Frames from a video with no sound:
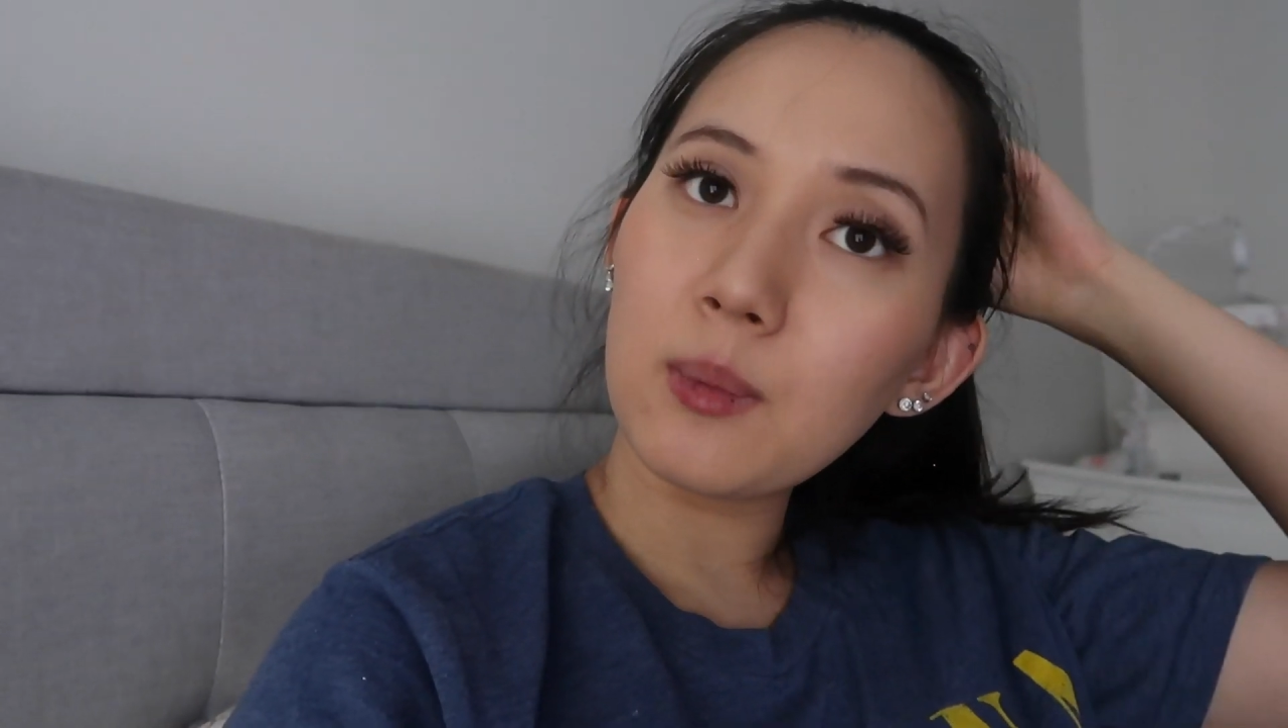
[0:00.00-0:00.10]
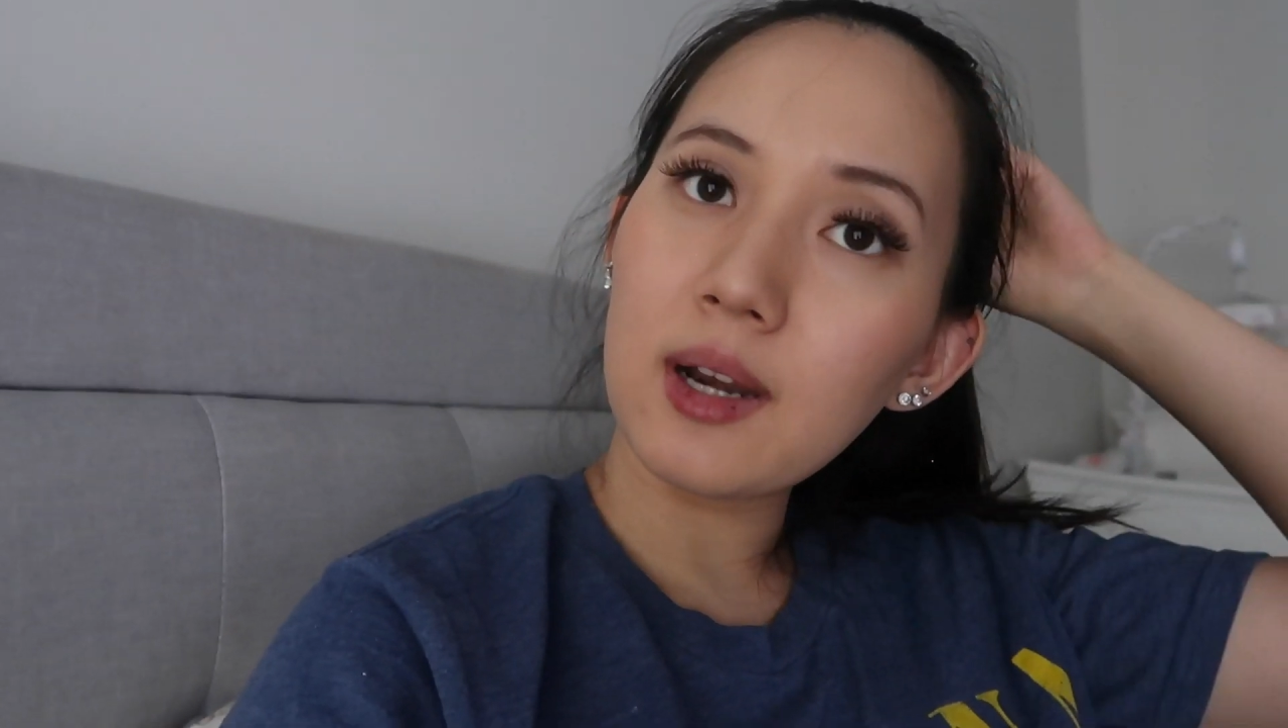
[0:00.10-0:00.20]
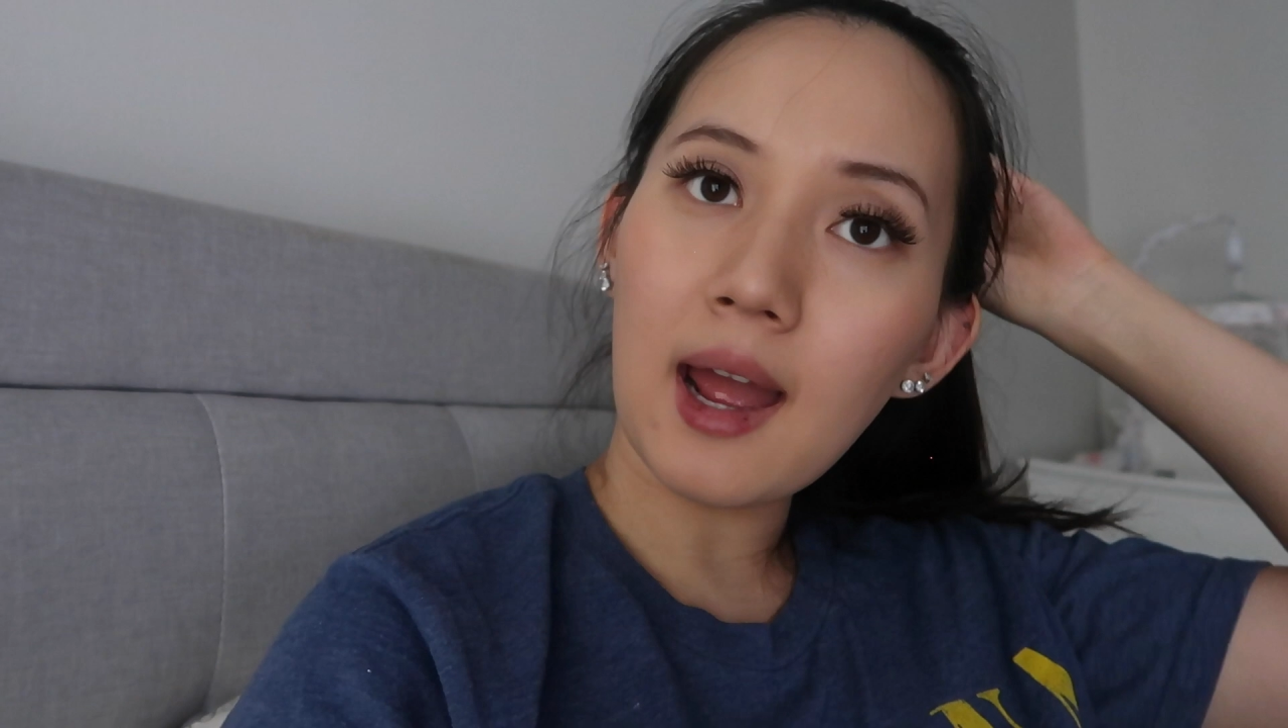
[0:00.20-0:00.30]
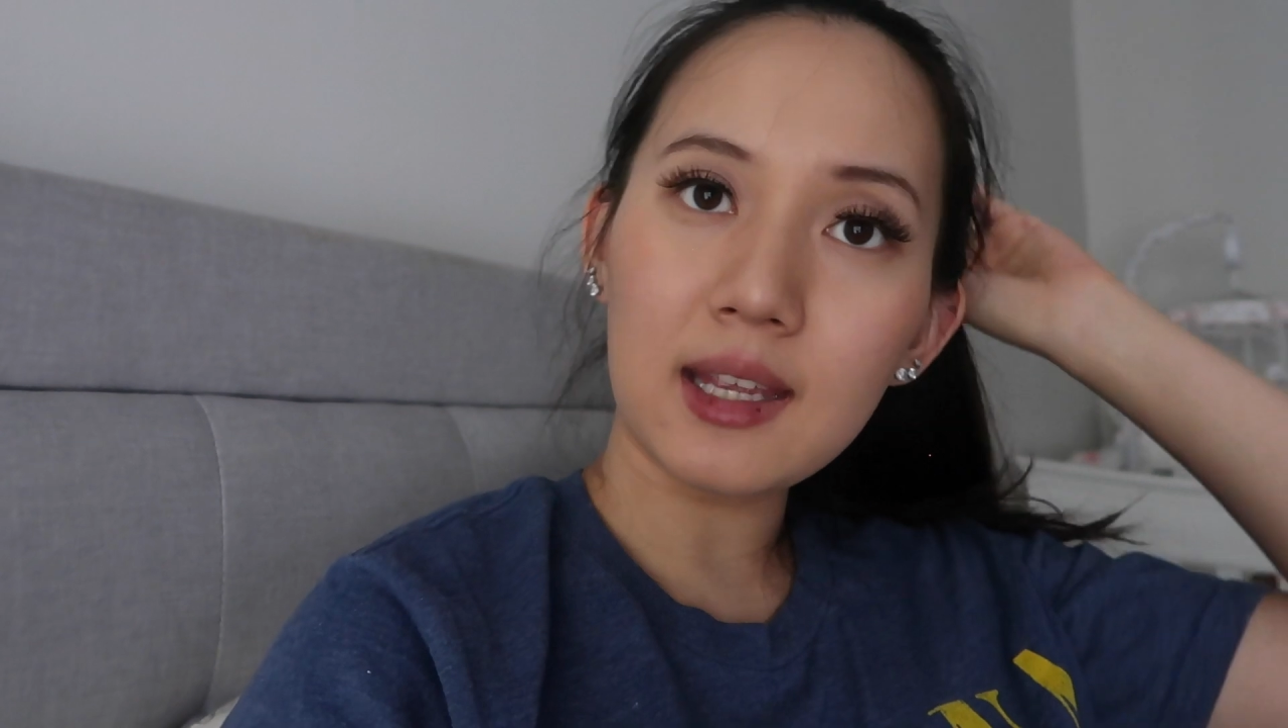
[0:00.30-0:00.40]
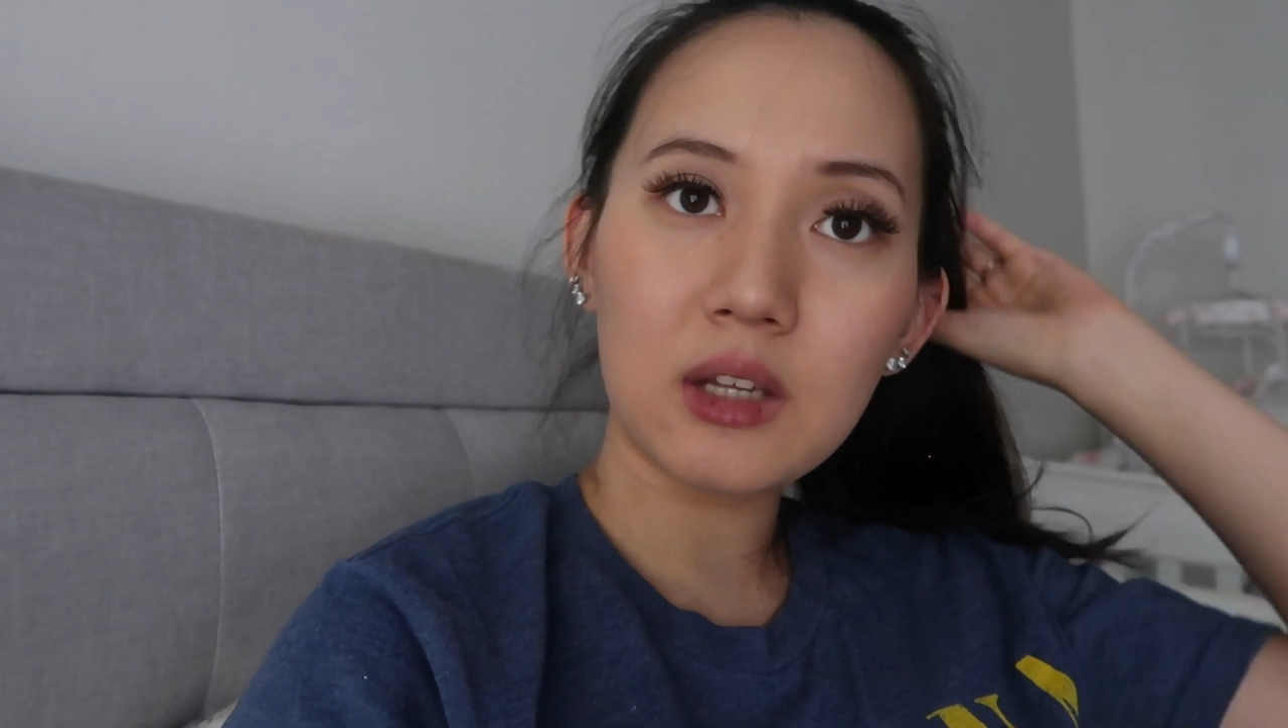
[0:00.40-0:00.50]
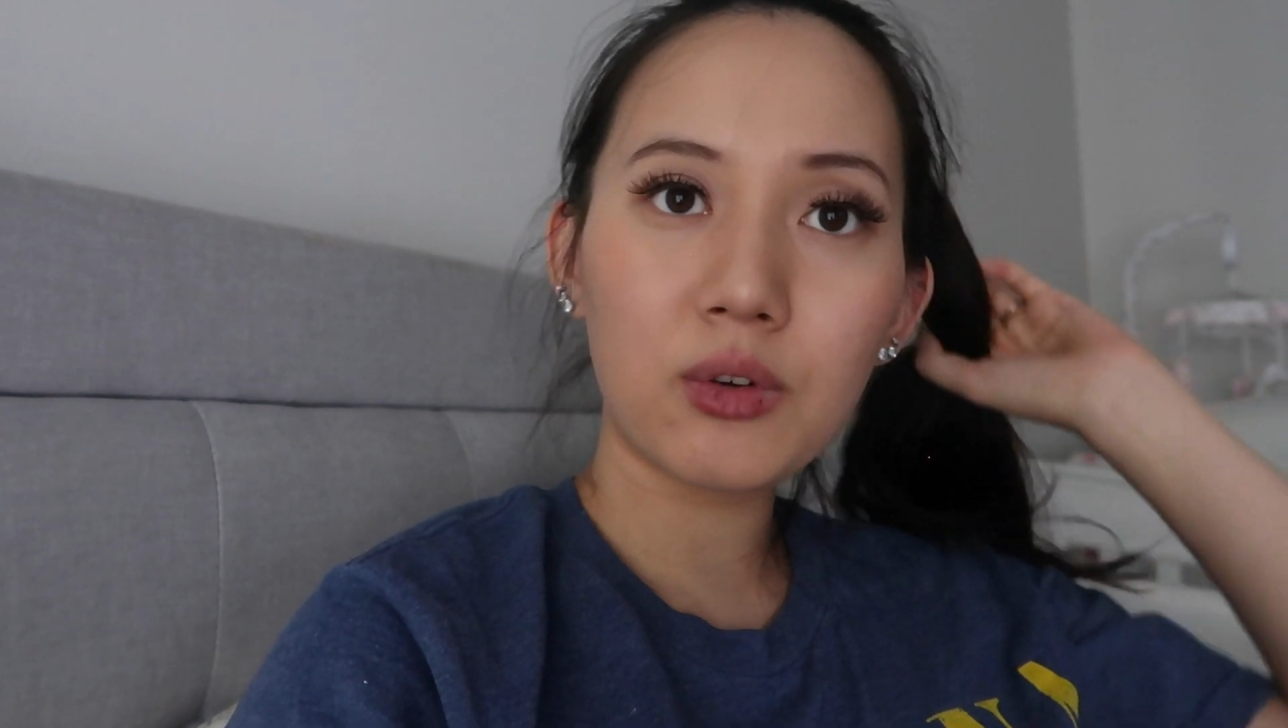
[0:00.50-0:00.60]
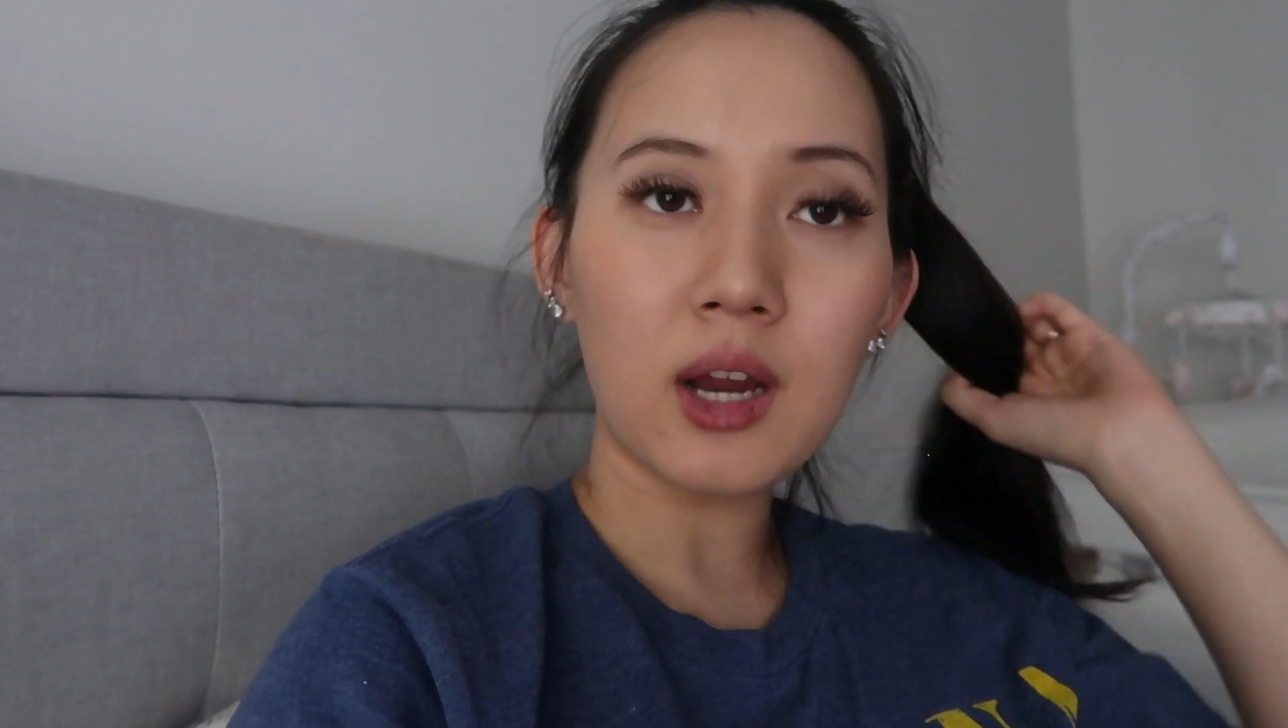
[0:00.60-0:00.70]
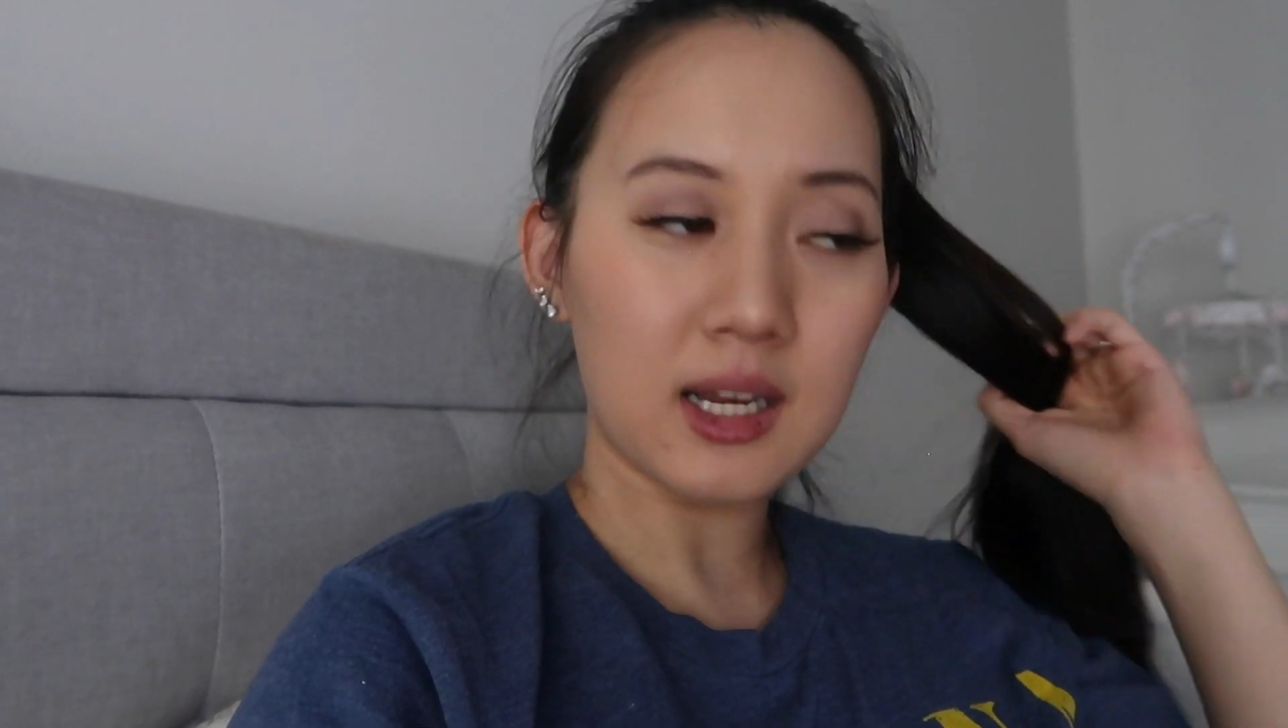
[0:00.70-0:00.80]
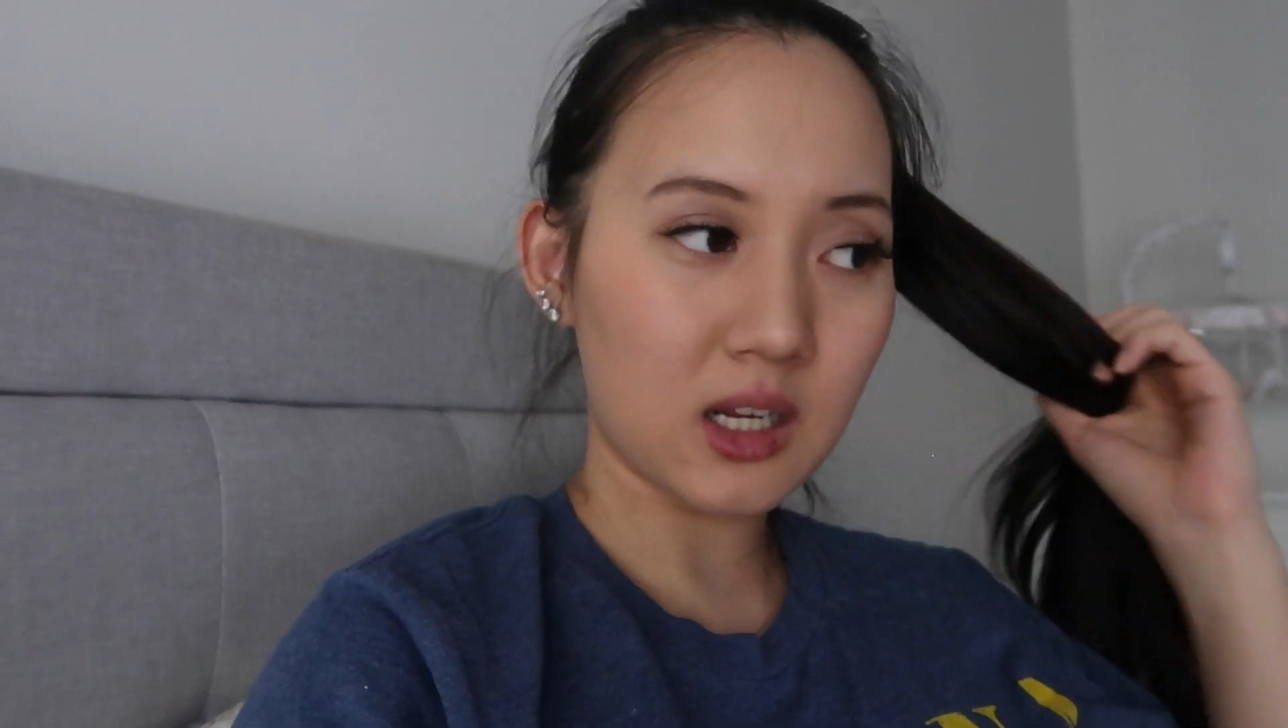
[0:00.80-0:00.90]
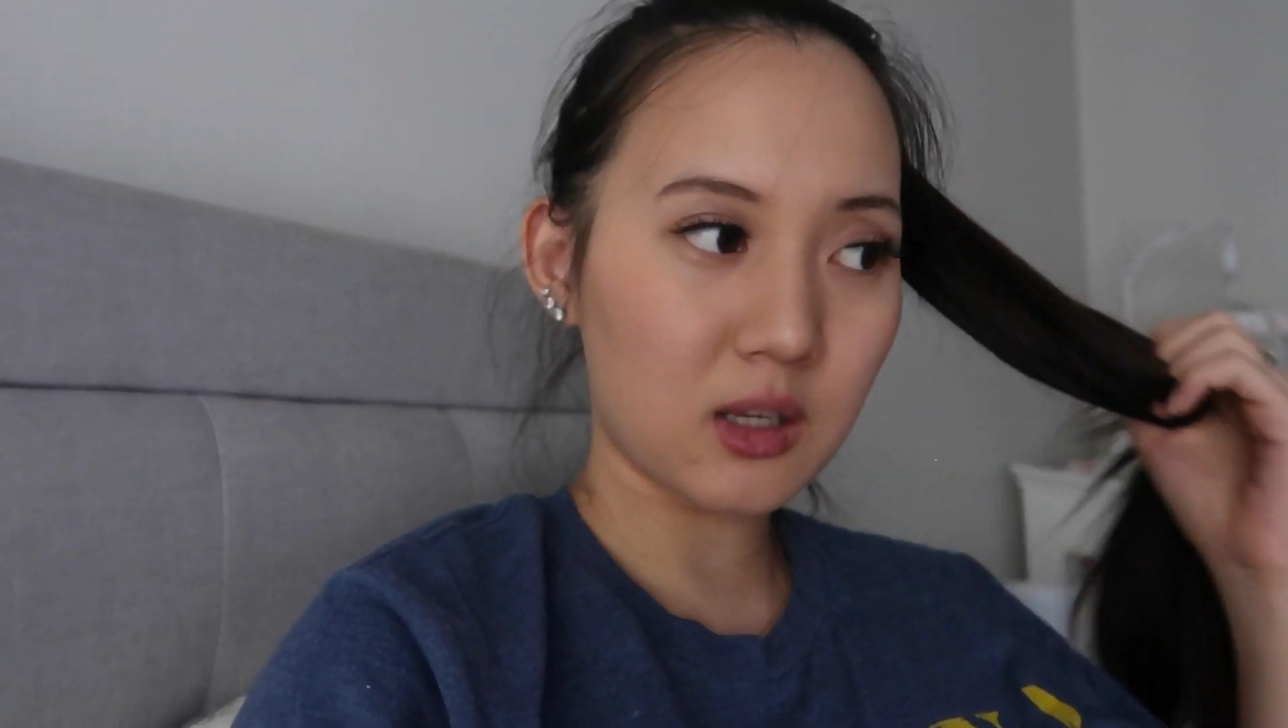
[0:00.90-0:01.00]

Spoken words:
when I give her any